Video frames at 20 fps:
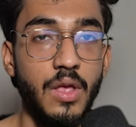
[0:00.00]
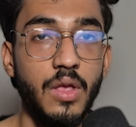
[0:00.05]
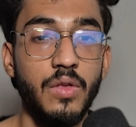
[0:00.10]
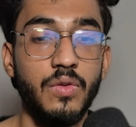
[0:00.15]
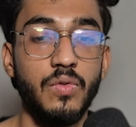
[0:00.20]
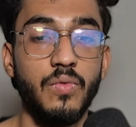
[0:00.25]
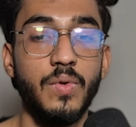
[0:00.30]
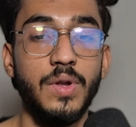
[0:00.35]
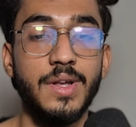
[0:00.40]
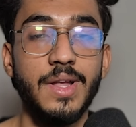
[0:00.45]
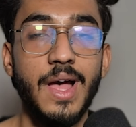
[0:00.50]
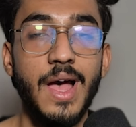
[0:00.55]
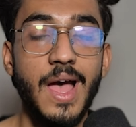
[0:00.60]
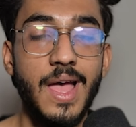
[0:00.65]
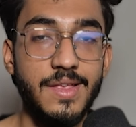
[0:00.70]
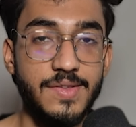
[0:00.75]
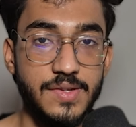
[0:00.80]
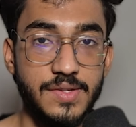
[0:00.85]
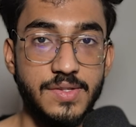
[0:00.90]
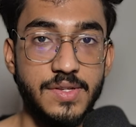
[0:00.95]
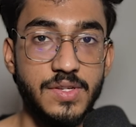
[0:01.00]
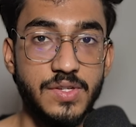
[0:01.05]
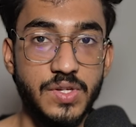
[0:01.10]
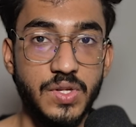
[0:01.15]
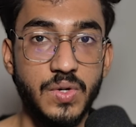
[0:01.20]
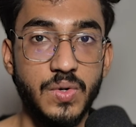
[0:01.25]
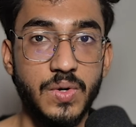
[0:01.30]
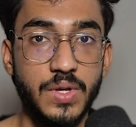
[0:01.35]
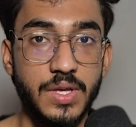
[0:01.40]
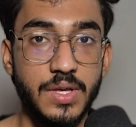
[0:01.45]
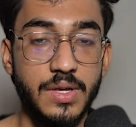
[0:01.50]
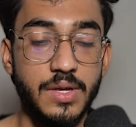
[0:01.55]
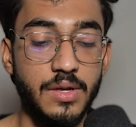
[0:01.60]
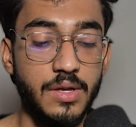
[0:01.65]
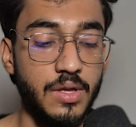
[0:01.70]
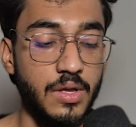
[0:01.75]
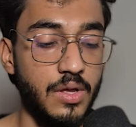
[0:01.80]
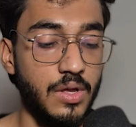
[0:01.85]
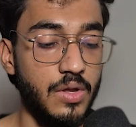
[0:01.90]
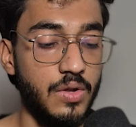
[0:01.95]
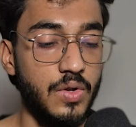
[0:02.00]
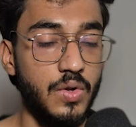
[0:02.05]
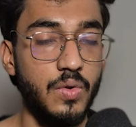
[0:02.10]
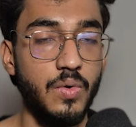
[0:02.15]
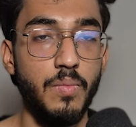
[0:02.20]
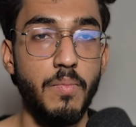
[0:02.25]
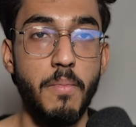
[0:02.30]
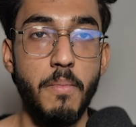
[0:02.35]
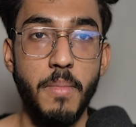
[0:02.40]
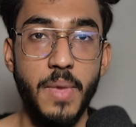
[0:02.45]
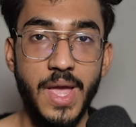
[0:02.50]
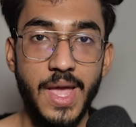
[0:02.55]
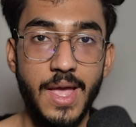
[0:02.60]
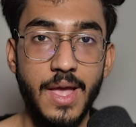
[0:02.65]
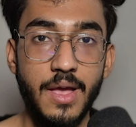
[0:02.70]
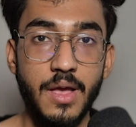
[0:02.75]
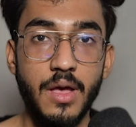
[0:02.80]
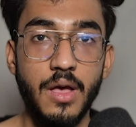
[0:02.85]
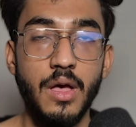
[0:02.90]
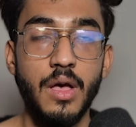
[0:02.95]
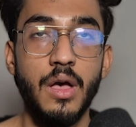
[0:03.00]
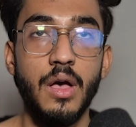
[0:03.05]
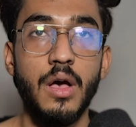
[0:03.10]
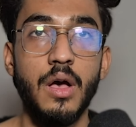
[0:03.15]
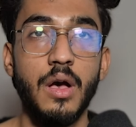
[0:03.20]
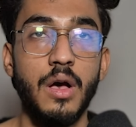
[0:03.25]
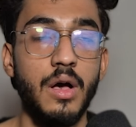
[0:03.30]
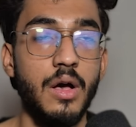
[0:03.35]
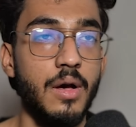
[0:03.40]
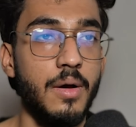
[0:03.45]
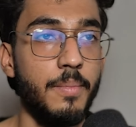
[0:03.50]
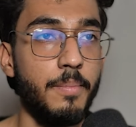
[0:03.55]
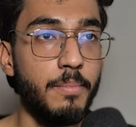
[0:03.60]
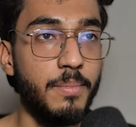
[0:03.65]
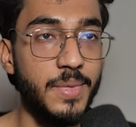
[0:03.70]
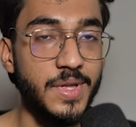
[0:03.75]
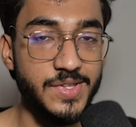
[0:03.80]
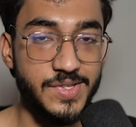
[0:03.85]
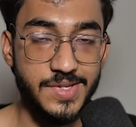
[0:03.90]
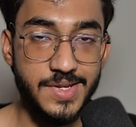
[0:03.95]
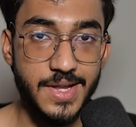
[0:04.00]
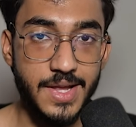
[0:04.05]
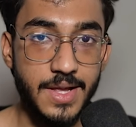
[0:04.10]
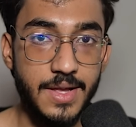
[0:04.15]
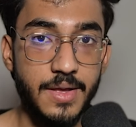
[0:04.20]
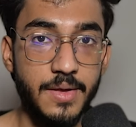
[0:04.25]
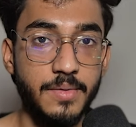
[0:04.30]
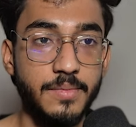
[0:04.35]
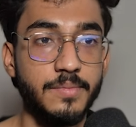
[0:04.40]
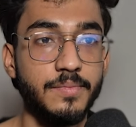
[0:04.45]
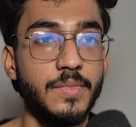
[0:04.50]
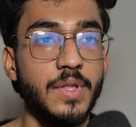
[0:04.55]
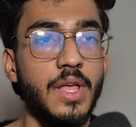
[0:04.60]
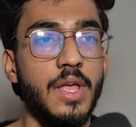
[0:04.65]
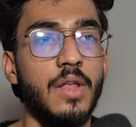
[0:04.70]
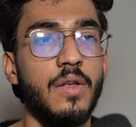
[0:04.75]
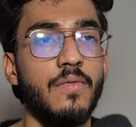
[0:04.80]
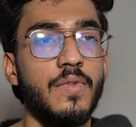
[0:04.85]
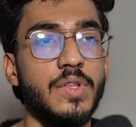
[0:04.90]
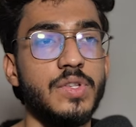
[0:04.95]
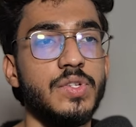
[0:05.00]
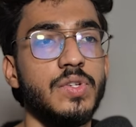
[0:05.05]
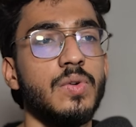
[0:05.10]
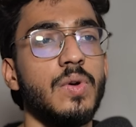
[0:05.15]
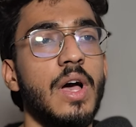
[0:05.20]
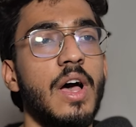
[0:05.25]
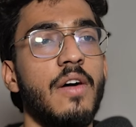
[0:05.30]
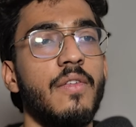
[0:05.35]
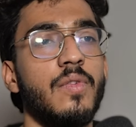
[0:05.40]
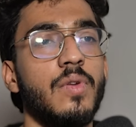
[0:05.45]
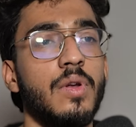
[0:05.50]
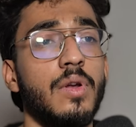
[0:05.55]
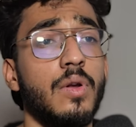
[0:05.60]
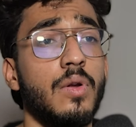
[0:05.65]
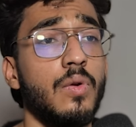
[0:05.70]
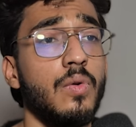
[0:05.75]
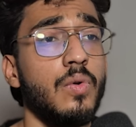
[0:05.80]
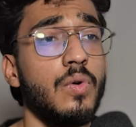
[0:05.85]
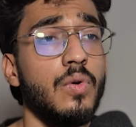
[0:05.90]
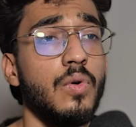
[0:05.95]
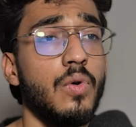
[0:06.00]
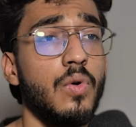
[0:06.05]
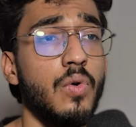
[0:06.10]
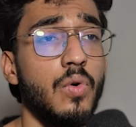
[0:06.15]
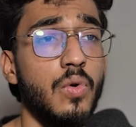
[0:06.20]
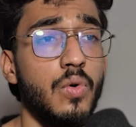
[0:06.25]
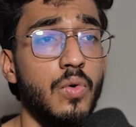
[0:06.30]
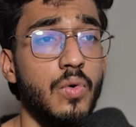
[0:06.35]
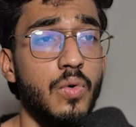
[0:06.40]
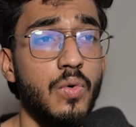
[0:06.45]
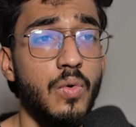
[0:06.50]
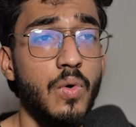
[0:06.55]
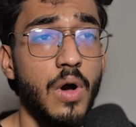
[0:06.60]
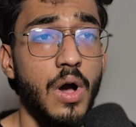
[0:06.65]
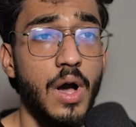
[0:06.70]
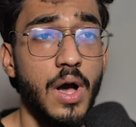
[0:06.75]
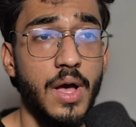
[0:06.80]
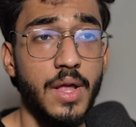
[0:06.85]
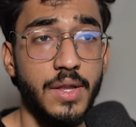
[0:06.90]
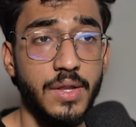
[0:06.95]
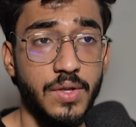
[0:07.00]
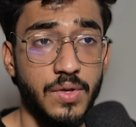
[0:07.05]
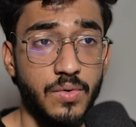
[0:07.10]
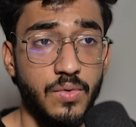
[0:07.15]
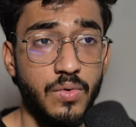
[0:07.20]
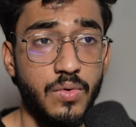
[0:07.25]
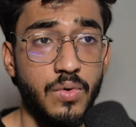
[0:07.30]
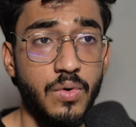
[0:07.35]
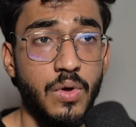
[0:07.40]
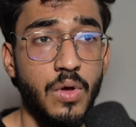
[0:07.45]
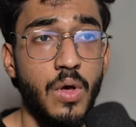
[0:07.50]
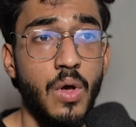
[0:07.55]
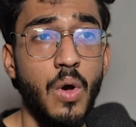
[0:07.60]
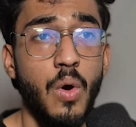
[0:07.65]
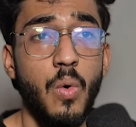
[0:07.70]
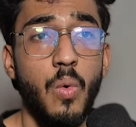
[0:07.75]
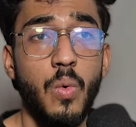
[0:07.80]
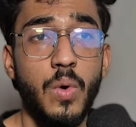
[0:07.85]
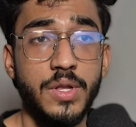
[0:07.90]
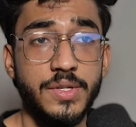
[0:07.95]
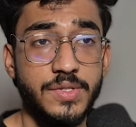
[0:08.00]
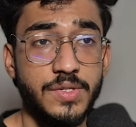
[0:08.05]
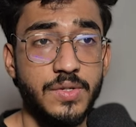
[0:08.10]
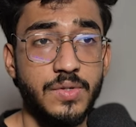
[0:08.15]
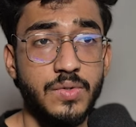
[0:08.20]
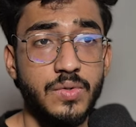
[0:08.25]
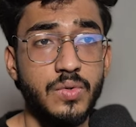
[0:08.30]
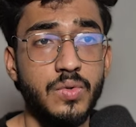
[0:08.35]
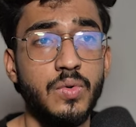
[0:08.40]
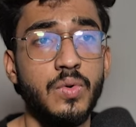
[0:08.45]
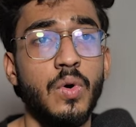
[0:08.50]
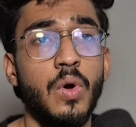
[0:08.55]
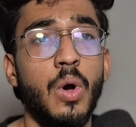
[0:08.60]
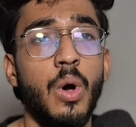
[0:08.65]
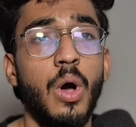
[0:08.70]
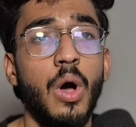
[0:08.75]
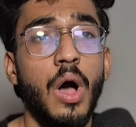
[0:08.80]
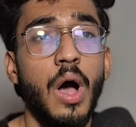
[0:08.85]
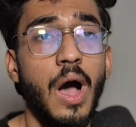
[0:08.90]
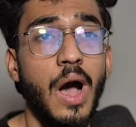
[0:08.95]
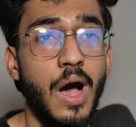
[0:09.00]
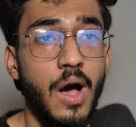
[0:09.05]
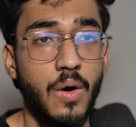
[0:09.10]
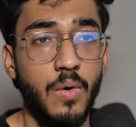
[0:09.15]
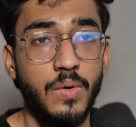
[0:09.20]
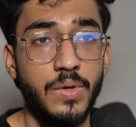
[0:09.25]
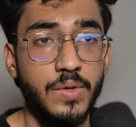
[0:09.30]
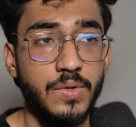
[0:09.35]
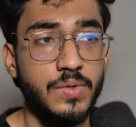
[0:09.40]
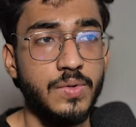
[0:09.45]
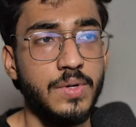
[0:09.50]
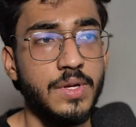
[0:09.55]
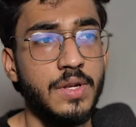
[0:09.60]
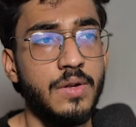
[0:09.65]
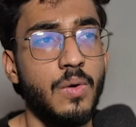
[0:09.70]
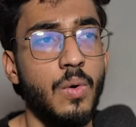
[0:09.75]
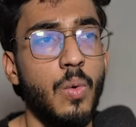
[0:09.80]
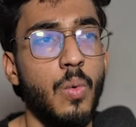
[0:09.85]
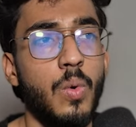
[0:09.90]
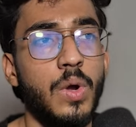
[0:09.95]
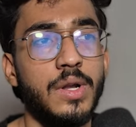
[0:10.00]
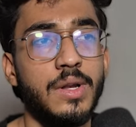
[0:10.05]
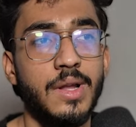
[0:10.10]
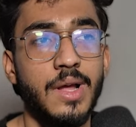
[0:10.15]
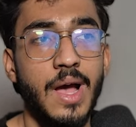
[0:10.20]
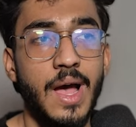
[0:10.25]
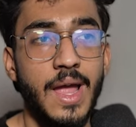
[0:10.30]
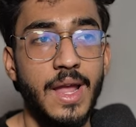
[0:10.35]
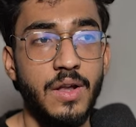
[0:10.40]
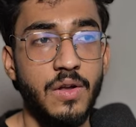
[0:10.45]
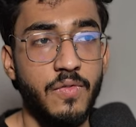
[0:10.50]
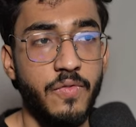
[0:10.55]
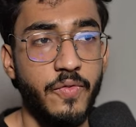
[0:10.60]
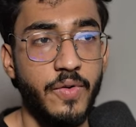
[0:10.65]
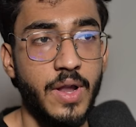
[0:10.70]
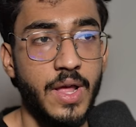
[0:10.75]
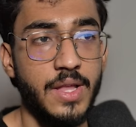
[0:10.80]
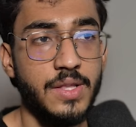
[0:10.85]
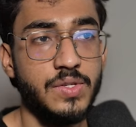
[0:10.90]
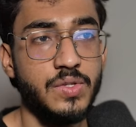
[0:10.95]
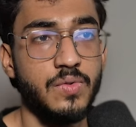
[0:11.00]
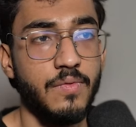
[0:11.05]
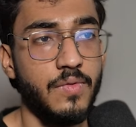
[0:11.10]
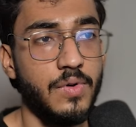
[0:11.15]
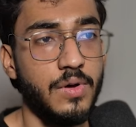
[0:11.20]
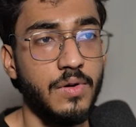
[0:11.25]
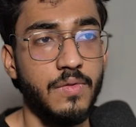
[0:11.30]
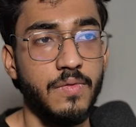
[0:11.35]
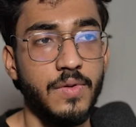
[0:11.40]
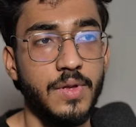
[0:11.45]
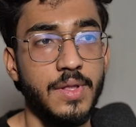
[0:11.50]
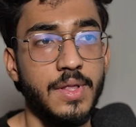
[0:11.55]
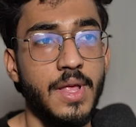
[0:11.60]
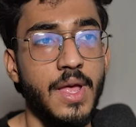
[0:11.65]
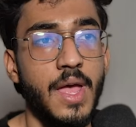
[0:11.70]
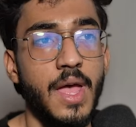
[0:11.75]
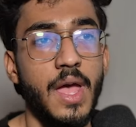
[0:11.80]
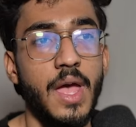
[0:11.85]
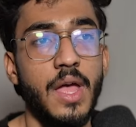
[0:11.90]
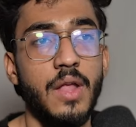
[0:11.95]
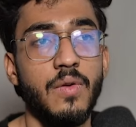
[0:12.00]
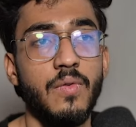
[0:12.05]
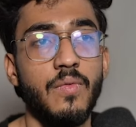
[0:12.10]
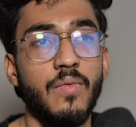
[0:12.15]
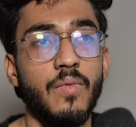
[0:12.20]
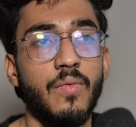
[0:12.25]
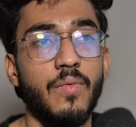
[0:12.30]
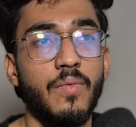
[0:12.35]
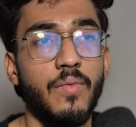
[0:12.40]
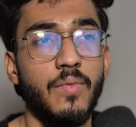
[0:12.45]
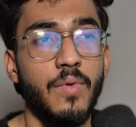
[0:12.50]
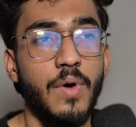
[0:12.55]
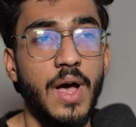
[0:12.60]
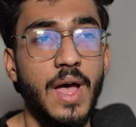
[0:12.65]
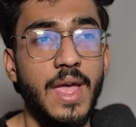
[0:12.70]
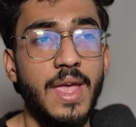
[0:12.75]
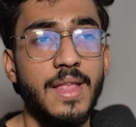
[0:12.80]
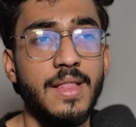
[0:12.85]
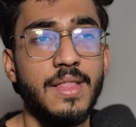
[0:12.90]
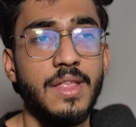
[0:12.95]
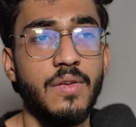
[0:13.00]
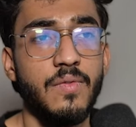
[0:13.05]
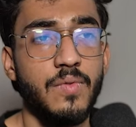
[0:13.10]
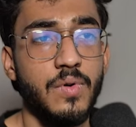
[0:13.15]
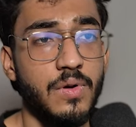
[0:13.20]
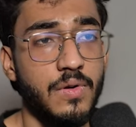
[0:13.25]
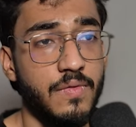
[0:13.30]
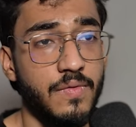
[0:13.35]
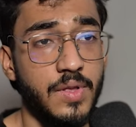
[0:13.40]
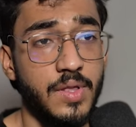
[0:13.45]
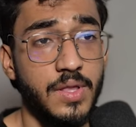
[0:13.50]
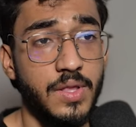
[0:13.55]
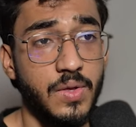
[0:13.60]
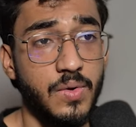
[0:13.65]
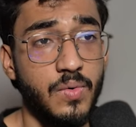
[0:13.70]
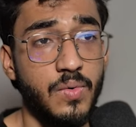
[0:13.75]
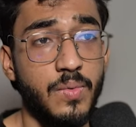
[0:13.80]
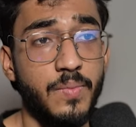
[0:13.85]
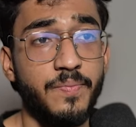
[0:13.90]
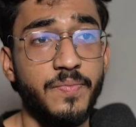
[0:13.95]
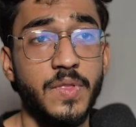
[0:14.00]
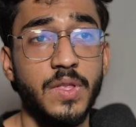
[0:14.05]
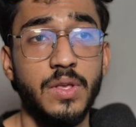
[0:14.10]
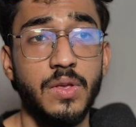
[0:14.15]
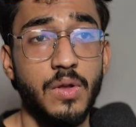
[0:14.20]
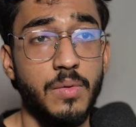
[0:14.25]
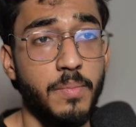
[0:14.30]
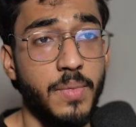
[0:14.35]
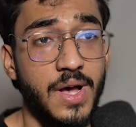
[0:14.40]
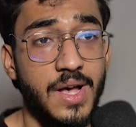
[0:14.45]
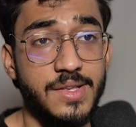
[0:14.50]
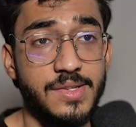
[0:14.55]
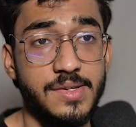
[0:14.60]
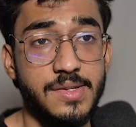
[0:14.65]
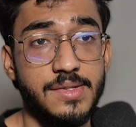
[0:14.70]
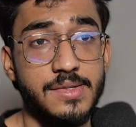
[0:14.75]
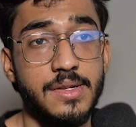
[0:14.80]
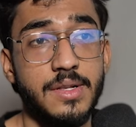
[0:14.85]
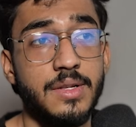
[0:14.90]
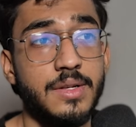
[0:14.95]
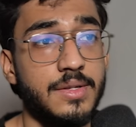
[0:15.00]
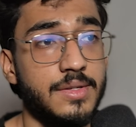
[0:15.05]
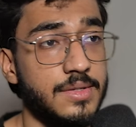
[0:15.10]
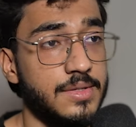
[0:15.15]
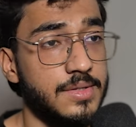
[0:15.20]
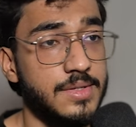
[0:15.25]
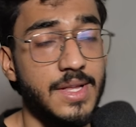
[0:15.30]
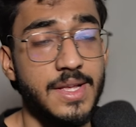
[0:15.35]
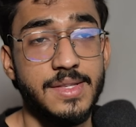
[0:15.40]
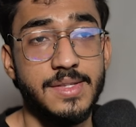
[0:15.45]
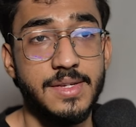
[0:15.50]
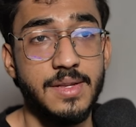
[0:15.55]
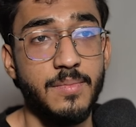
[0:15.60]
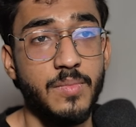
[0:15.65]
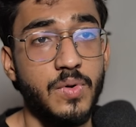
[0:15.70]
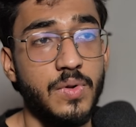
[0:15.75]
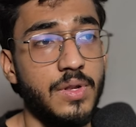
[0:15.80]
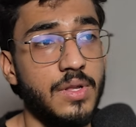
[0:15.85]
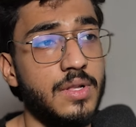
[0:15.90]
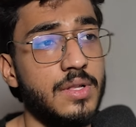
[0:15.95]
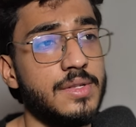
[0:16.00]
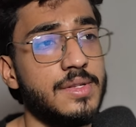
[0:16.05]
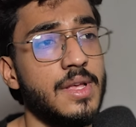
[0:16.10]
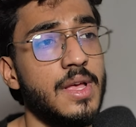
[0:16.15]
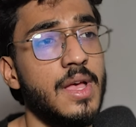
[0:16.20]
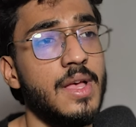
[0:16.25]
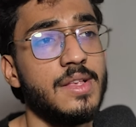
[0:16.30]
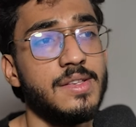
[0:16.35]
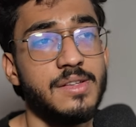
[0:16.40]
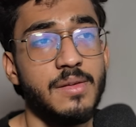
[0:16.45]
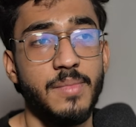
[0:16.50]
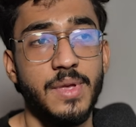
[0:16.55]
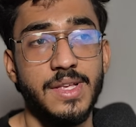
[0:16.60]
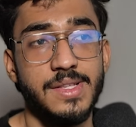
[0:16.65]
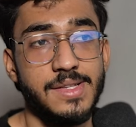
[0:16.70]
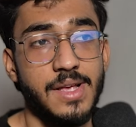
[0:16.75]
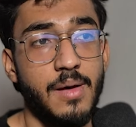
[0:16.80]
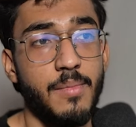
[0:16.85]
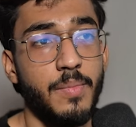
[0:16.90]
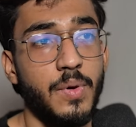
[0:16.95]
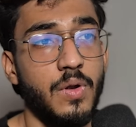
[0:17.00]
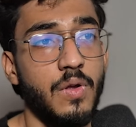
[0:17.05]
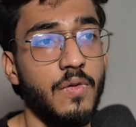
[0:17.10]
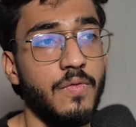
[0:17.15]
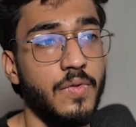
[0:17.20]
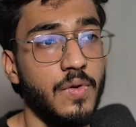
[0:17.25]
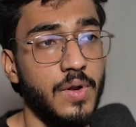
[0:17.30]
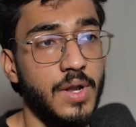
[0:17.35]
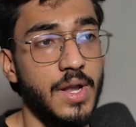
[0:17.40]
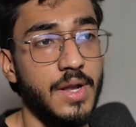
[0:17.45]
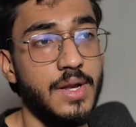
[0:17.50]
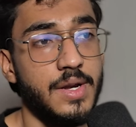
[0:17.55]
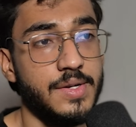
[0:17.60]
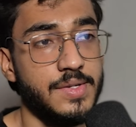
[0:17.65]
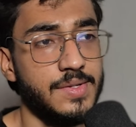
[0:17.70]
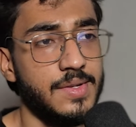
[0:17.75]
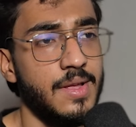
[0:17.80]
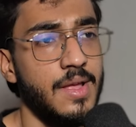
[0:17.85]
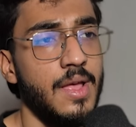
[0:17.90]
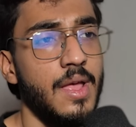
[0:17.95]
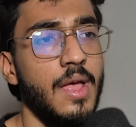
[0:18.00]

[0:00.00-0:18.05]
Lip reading: So what I suggest you here, to make a pitch deck in which you have to include who are you, what you do, how you do it, what kind of clients you work with, and why they work with you, your past results, testimonials, some example of your edits,